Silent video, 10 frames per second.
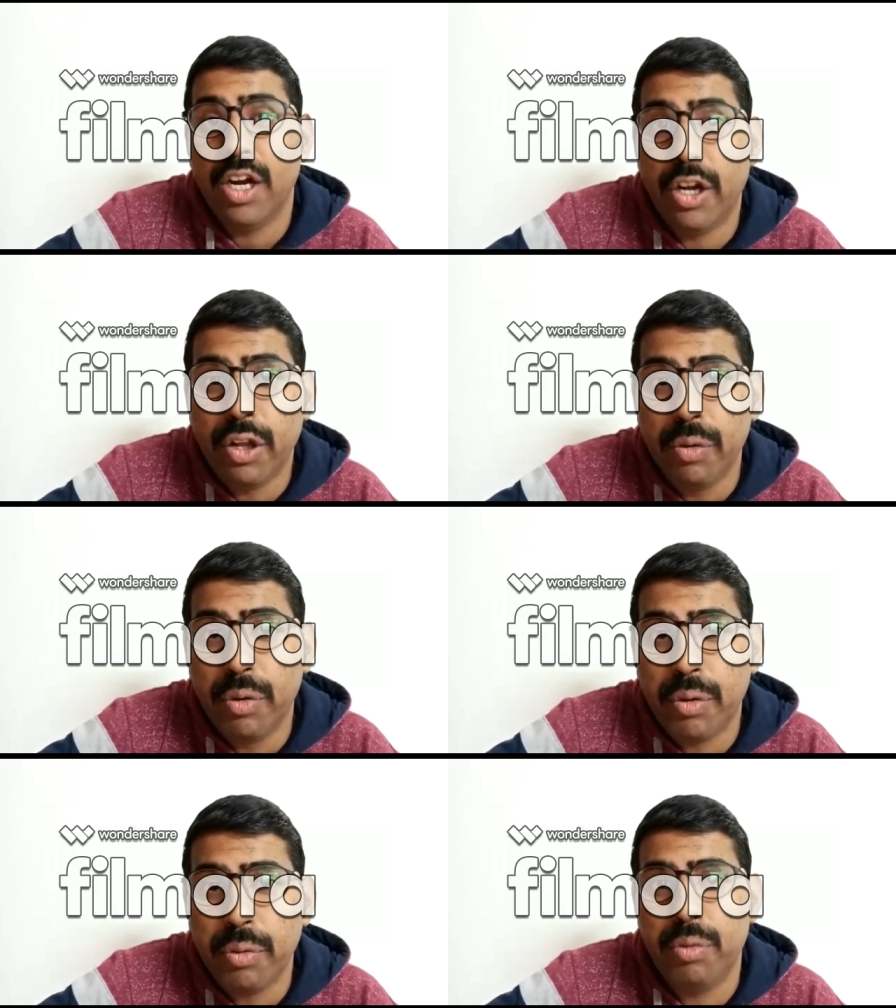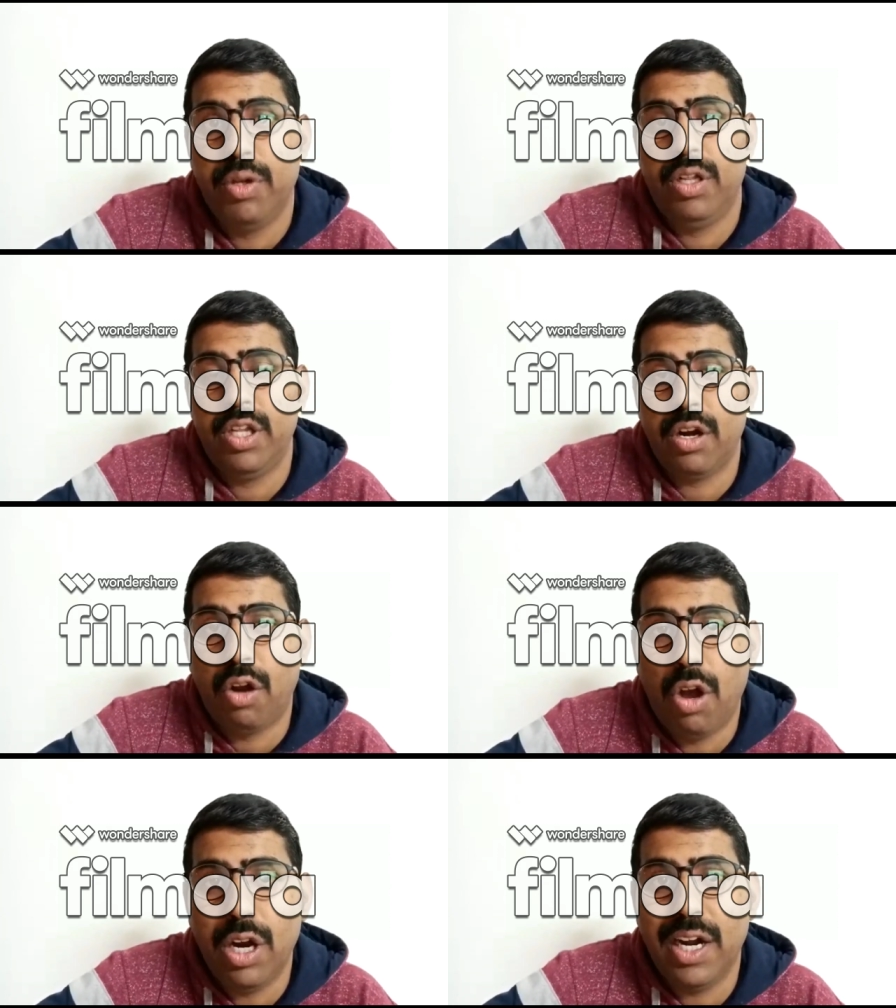due to the
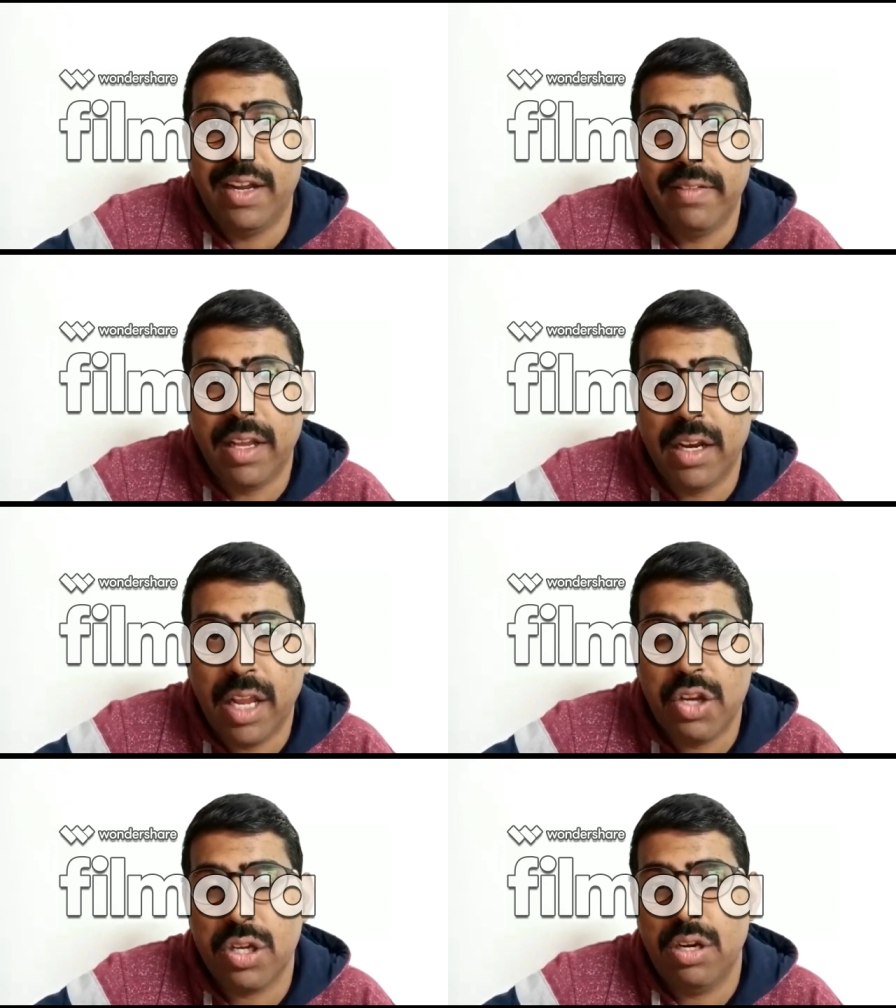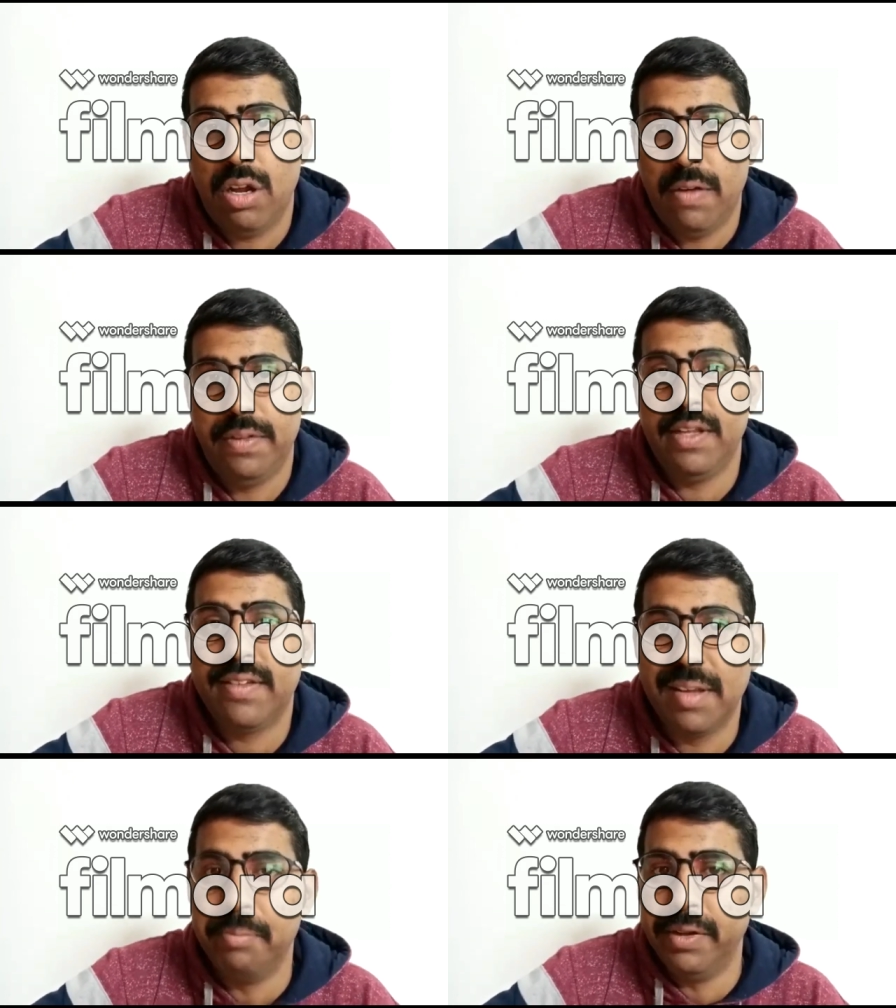wrong designation of the
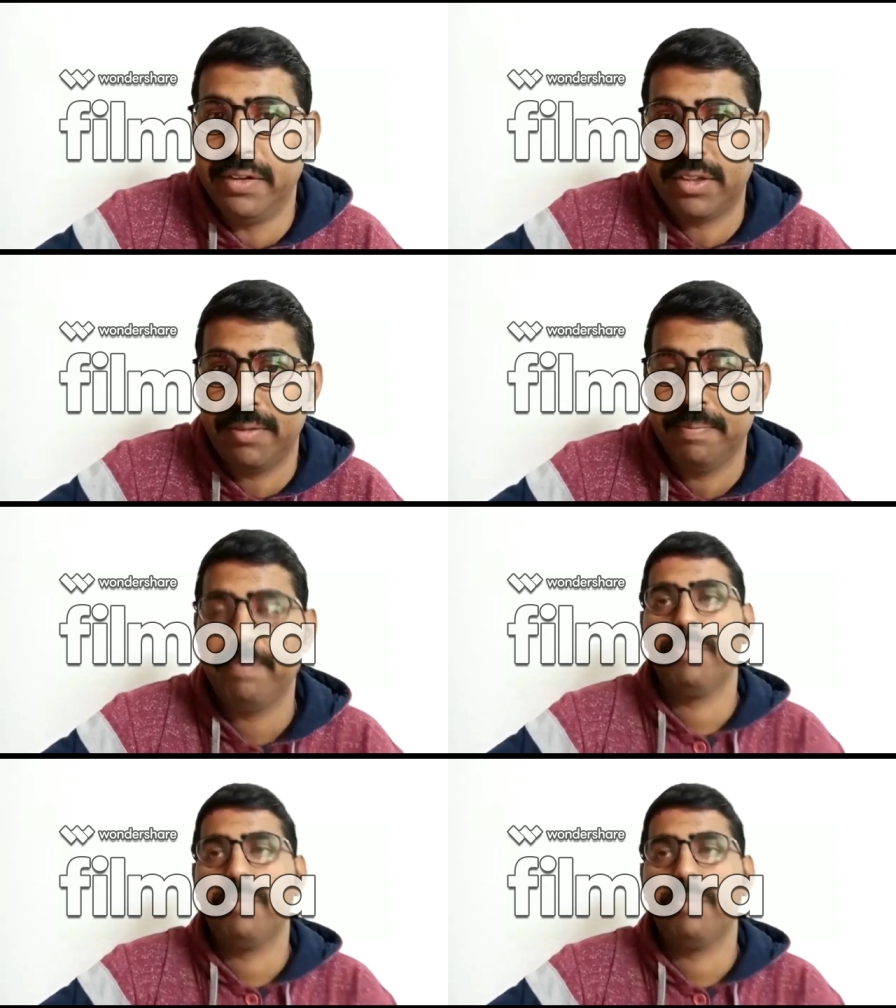symbols